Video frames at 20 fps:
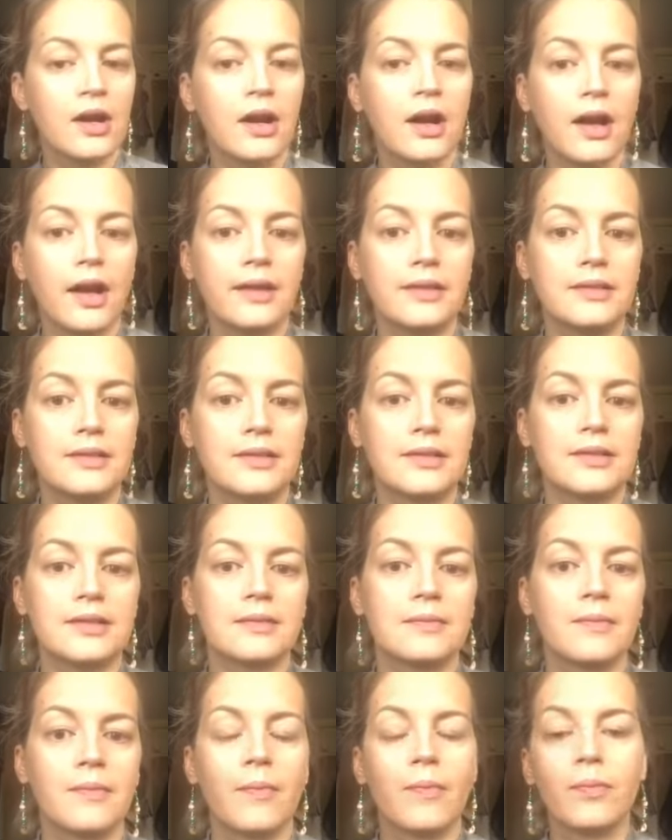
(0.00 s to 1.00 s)
and
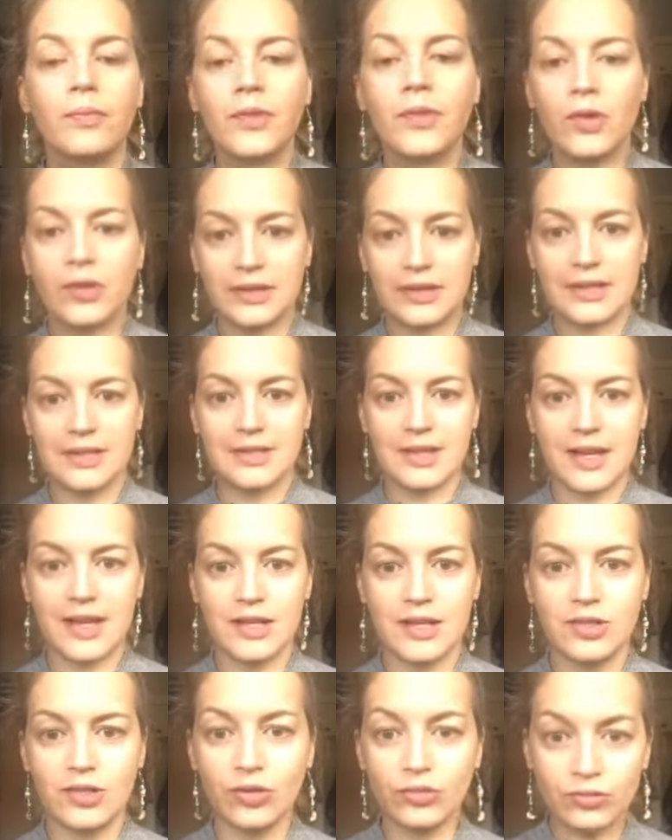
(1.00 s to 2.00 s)
what they say,
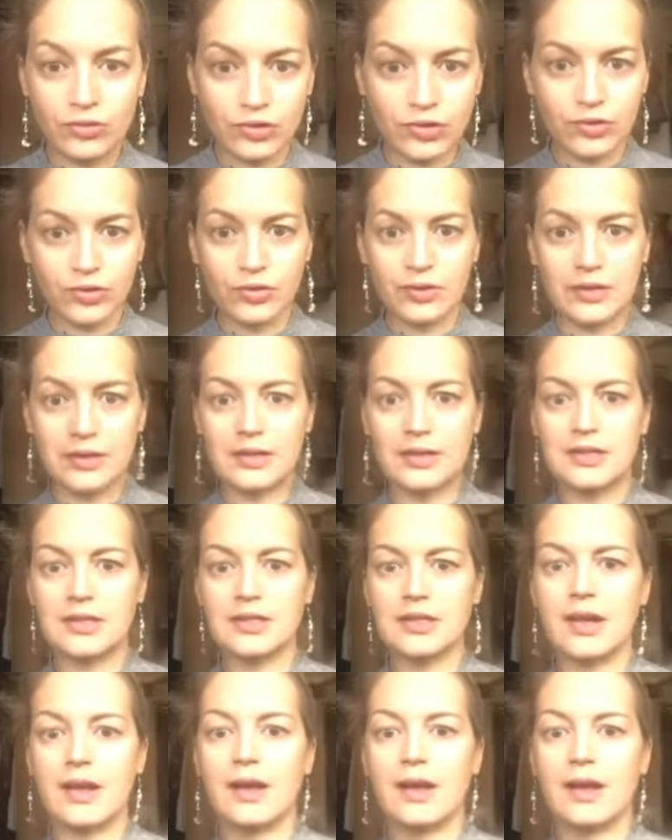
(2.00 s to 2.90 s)
don't do it